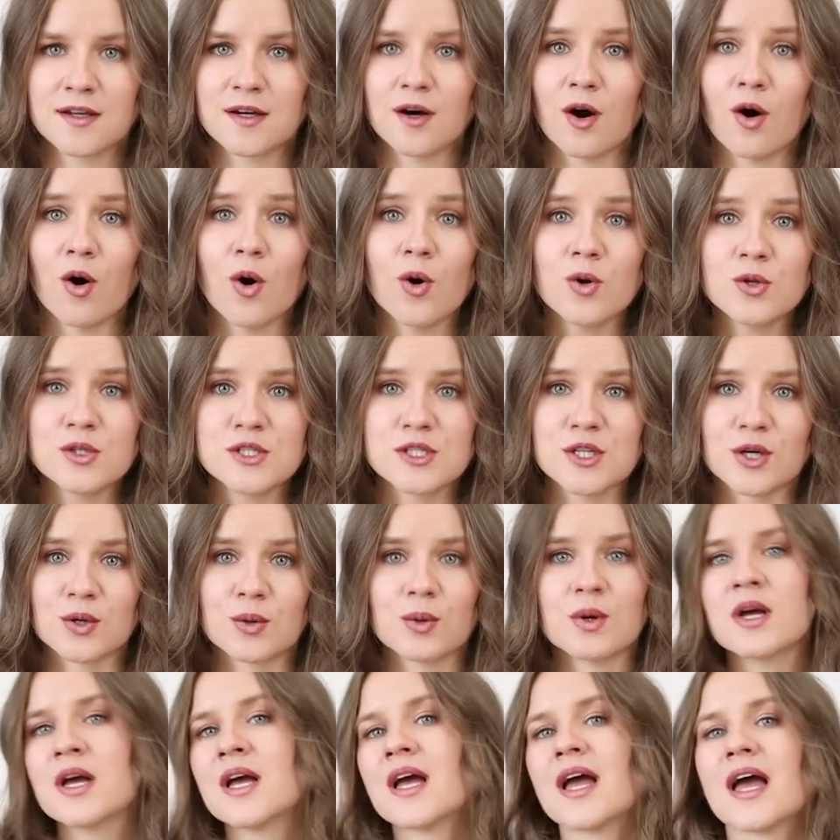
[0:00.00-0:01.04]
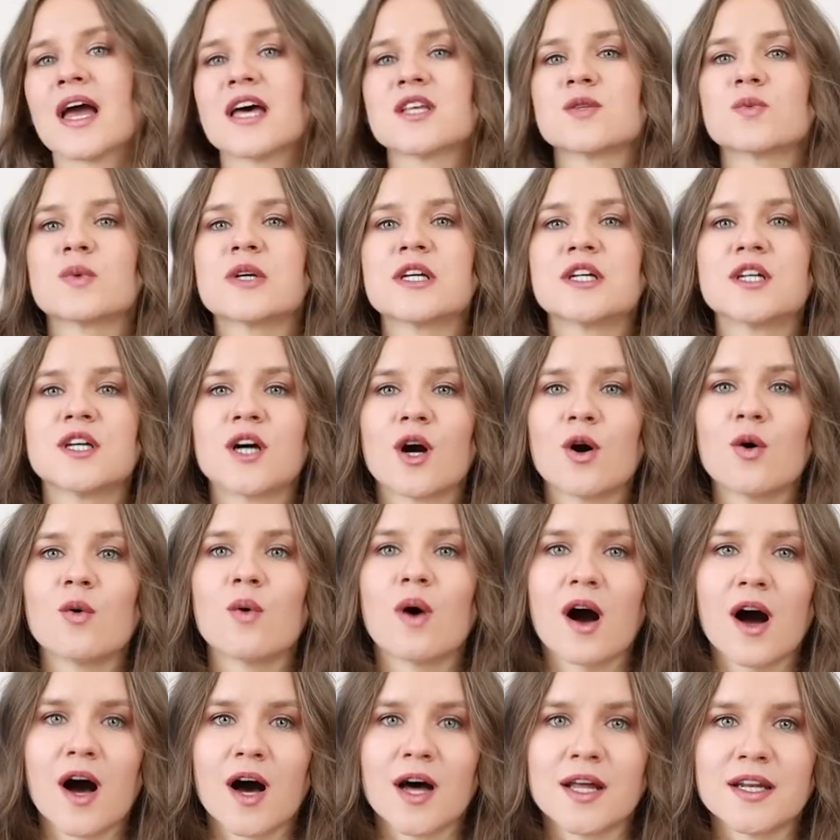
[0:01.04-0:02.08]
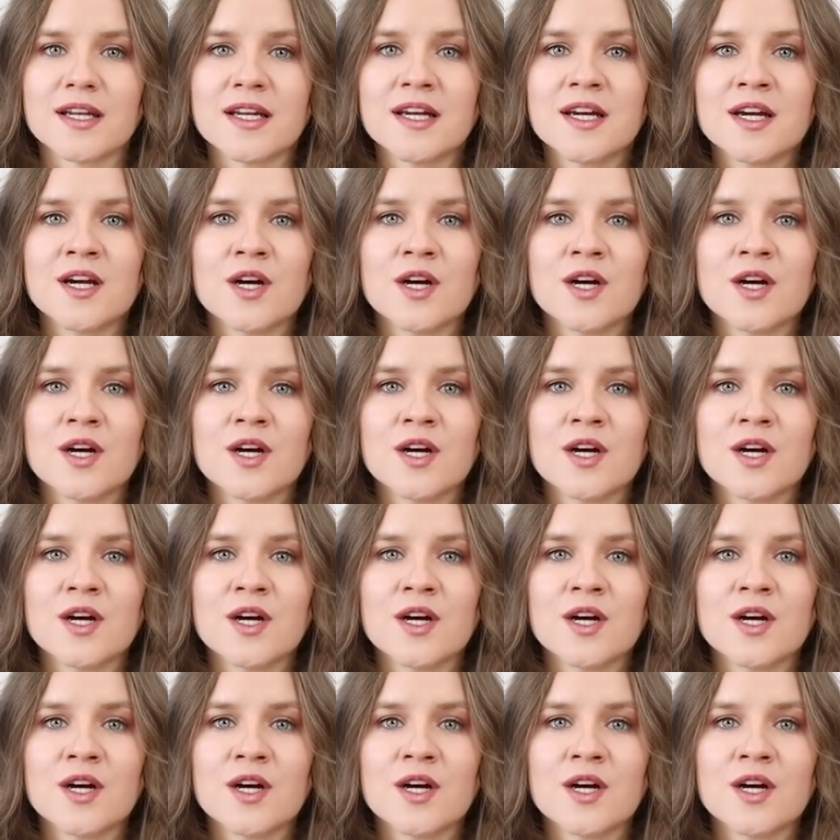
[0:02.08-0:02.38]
Also, as we go on,